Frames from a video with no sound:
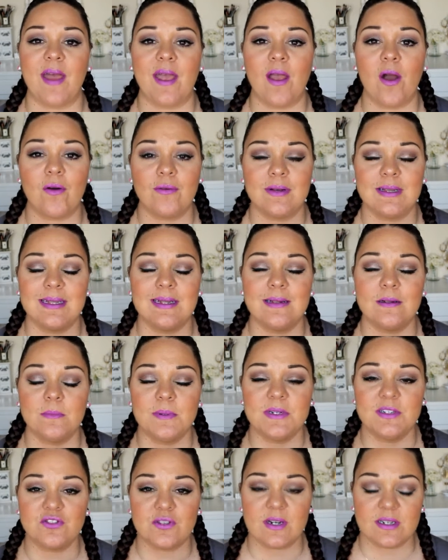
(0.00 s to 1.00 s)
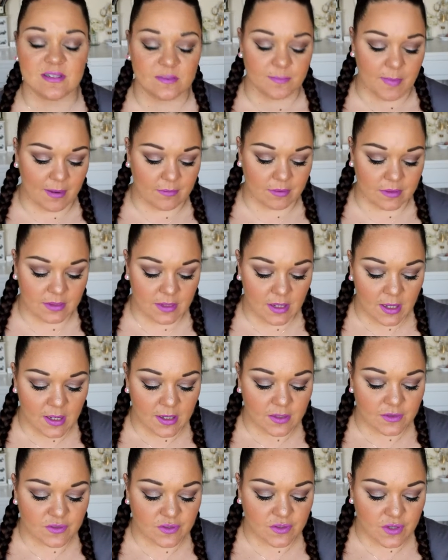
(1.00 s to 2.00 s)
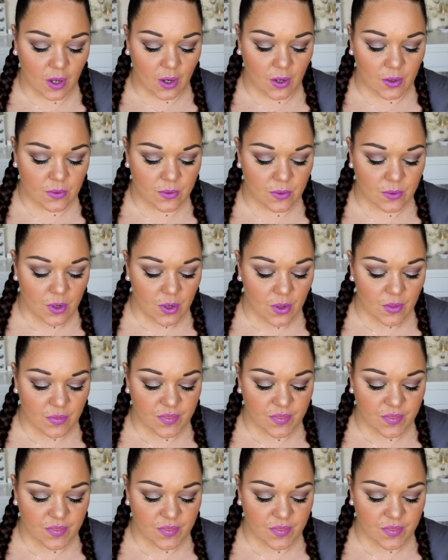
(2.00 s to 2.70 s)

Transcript: They are a little bit transparent, so